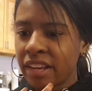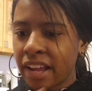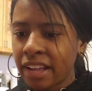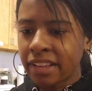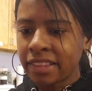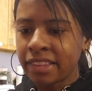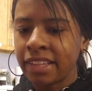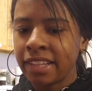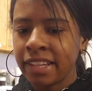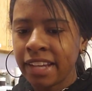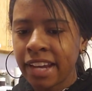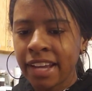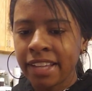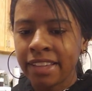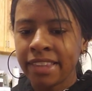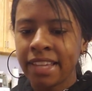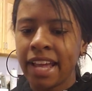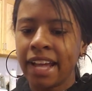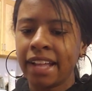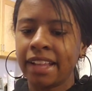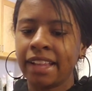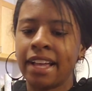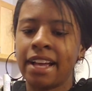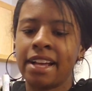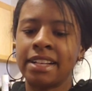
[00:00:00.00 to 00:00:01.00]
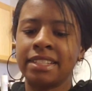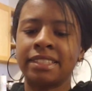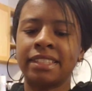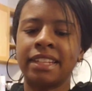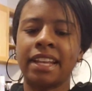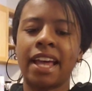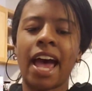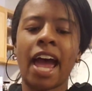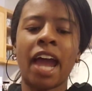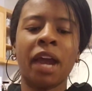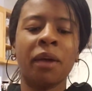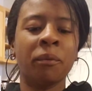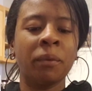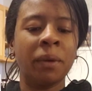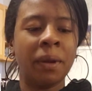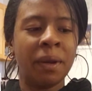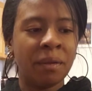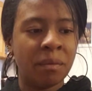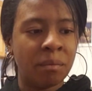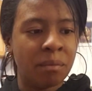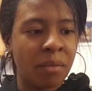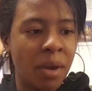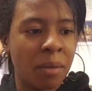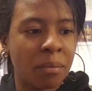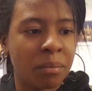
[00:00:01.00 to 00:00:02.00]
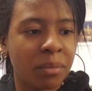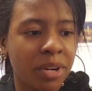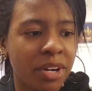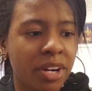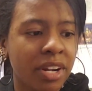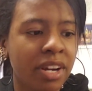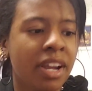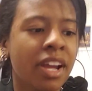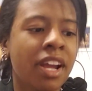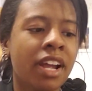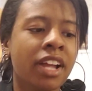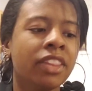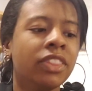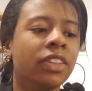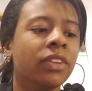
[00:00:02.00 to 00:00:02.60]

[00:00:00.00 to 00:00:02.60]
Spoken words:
nothing in that class that I remember.